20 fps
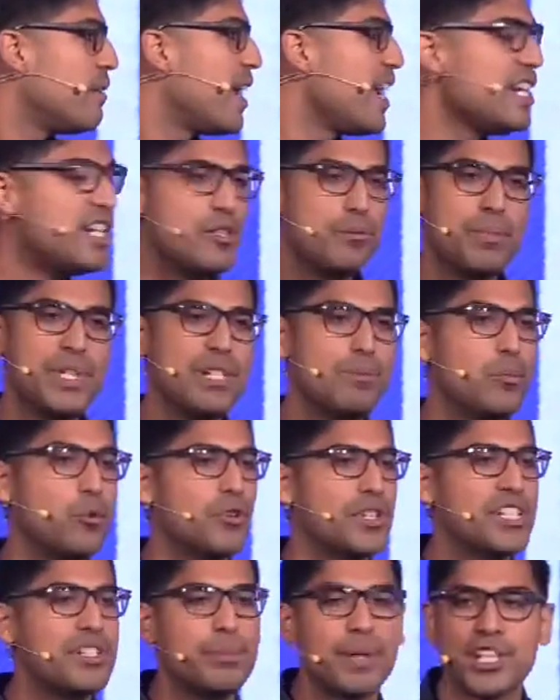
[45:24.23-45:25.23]
hated
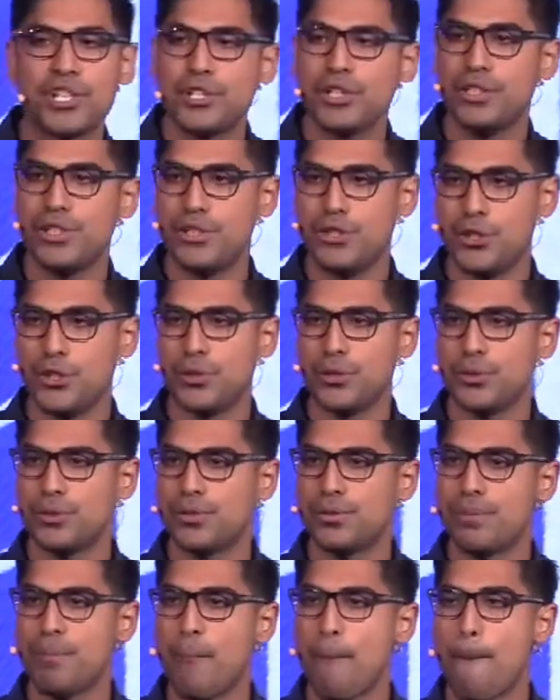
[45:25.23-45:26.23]
people, especially the
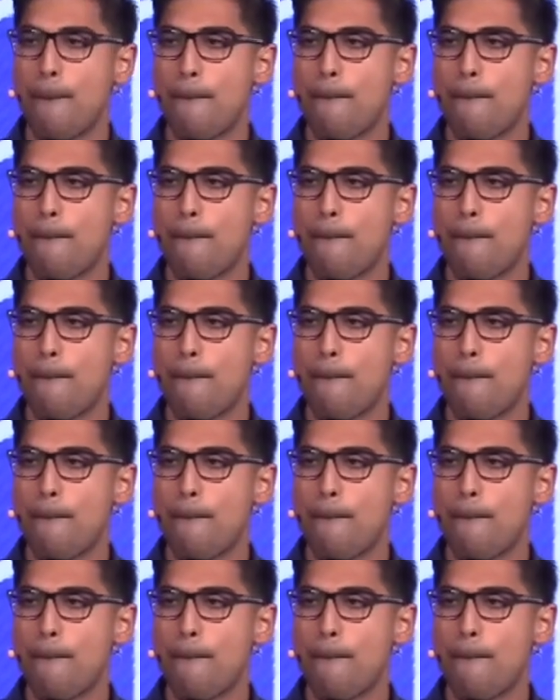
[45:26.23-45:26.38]
Jews.